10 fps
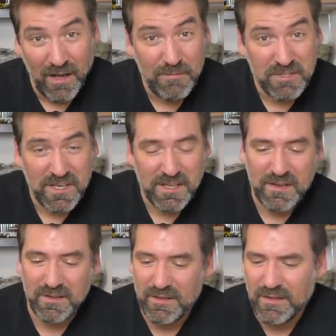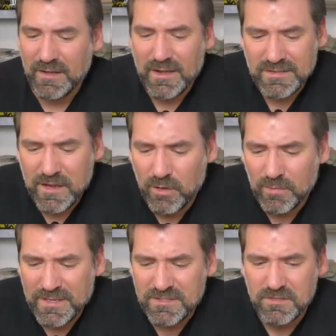I was checking, as I
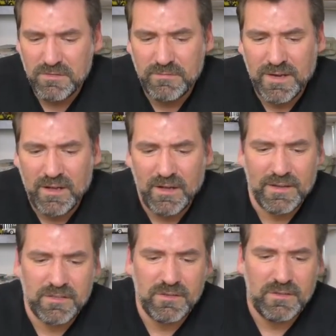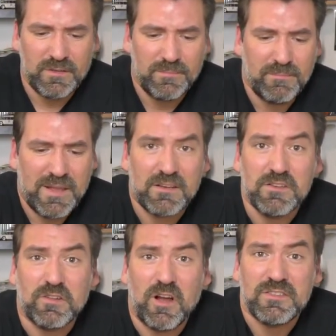always do when I make a
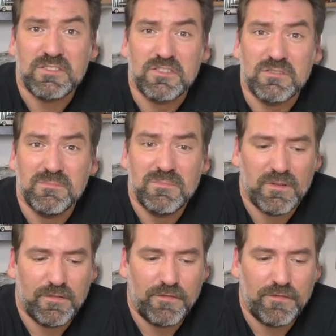new costume,